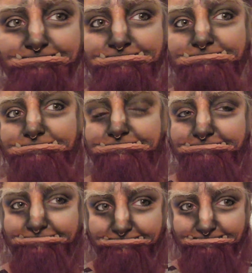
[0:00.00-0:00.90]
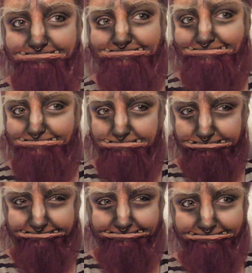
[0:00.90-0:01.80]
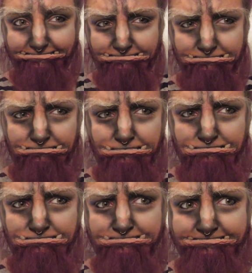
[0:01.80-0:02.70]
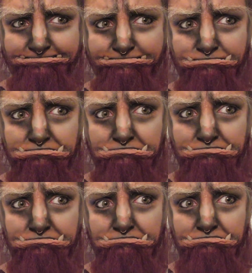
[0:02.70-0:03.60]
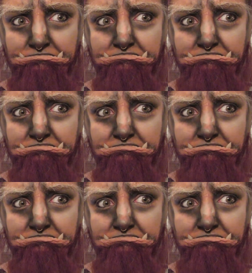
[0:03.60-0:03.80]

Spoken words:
(no one is talking)